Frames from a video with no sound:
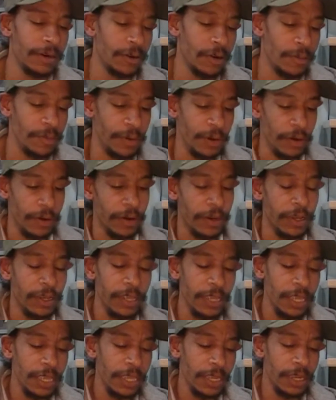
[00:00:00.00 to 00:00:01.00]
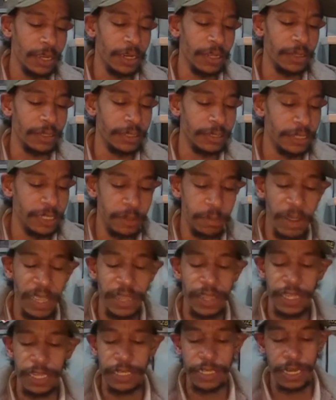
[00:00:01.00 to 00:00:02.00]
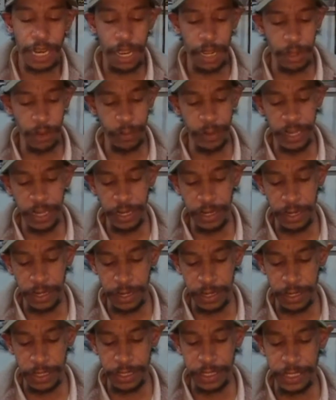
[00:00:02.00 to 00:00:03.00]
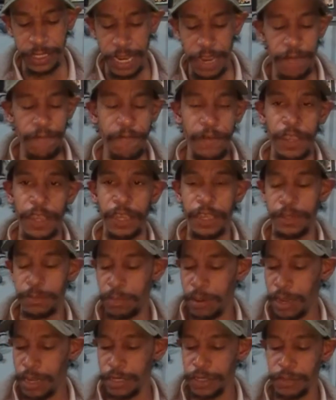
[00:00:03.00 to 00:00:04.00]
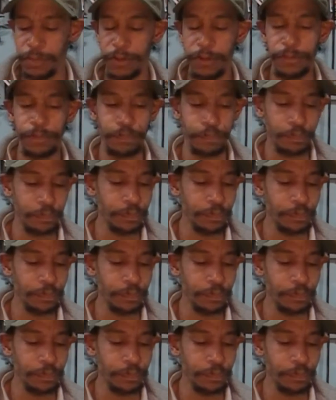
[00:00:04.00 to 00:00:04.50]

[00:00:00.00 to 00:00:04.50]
Hope you're gonna spend this Halloween as safe as possible.